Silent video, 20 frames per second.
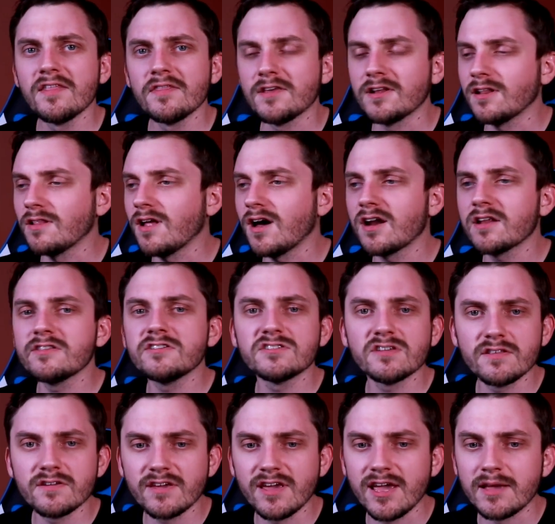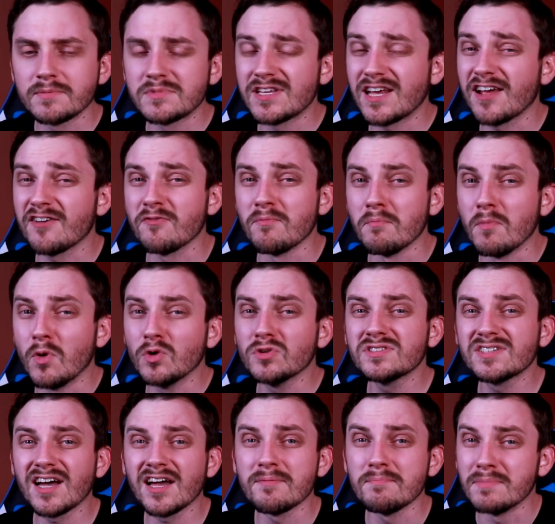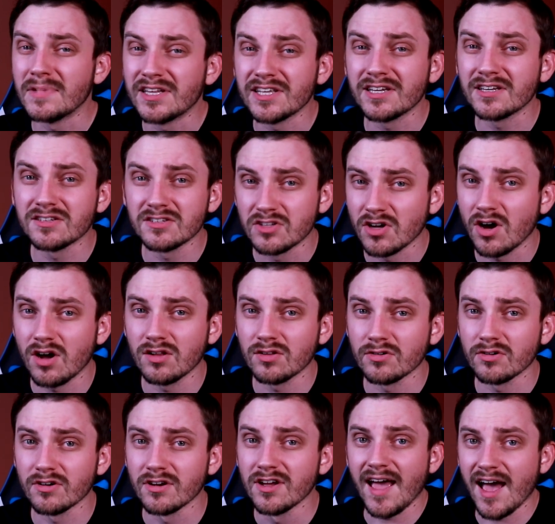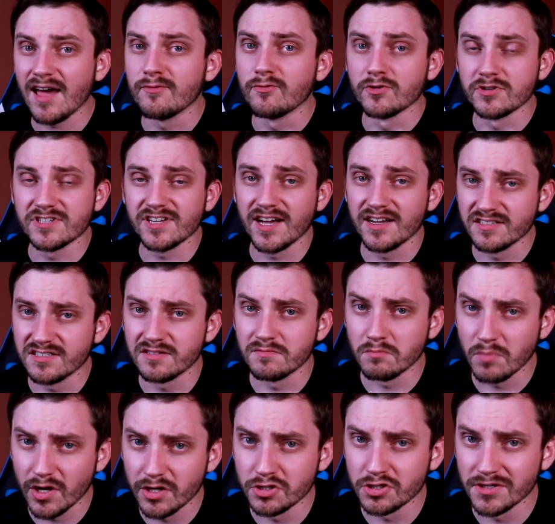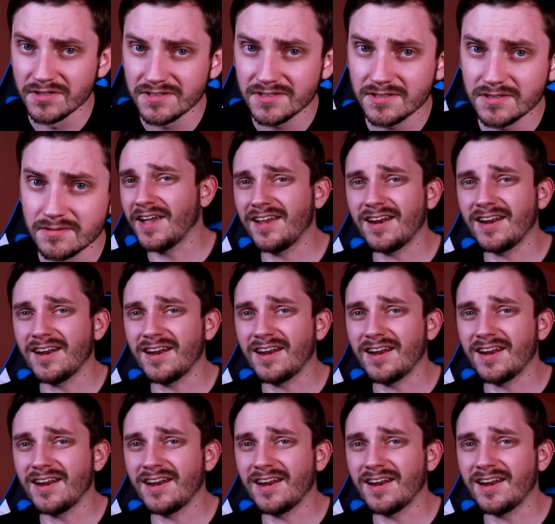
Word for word: than a lot of these other games that have multi-million dollar advertising budgets.